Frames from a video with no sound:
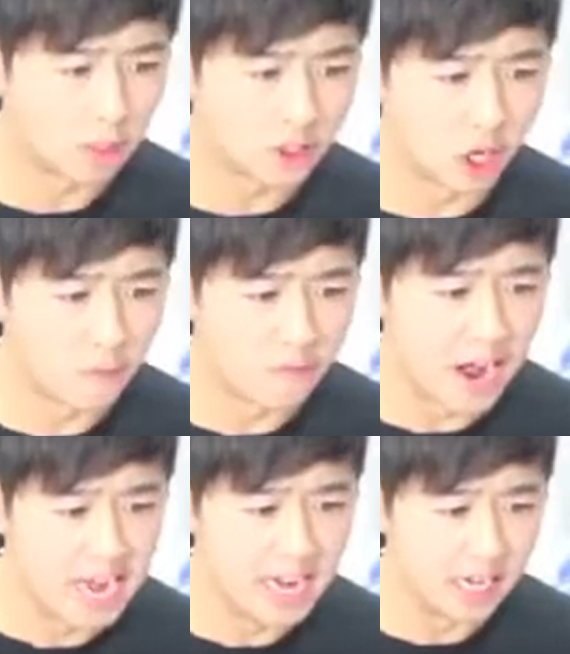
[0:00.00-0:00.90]
What's so
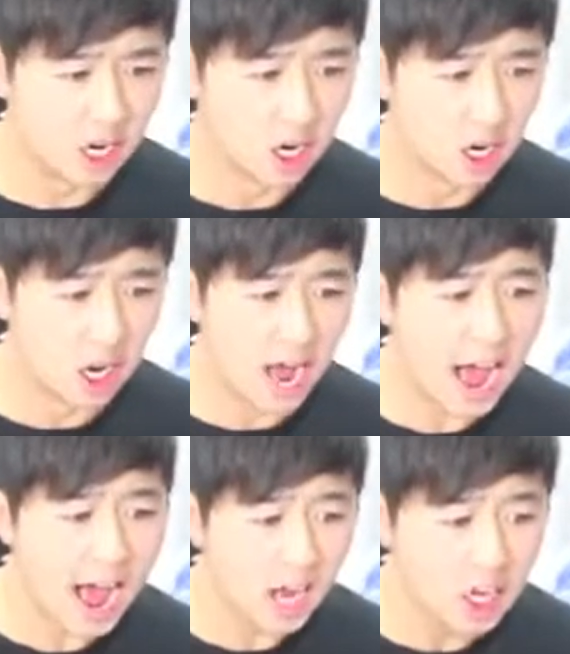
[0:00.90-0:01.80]
funny?
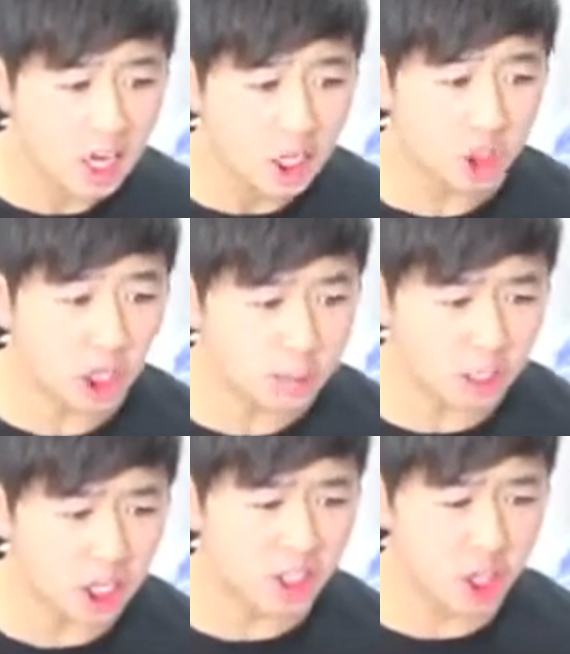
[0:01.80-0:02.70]
Huh? Just
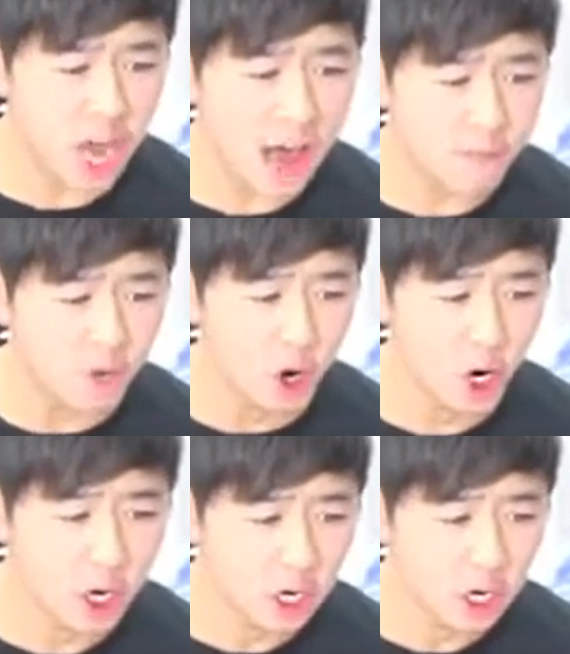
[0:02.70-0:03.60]
because you have
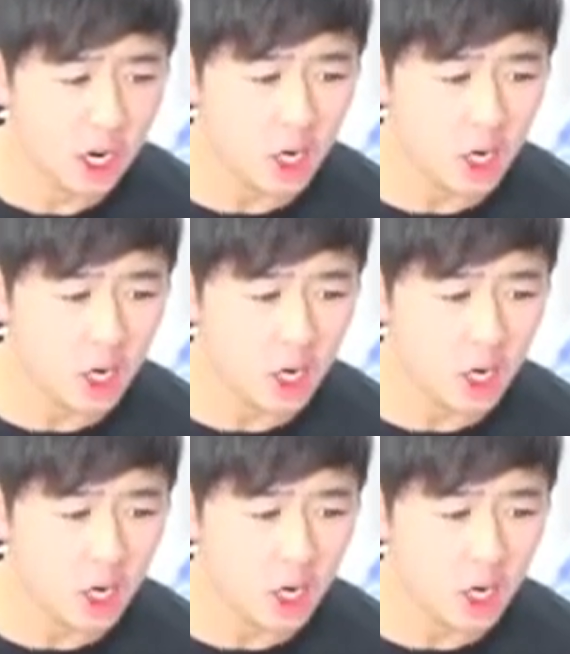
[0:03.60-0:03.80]
food?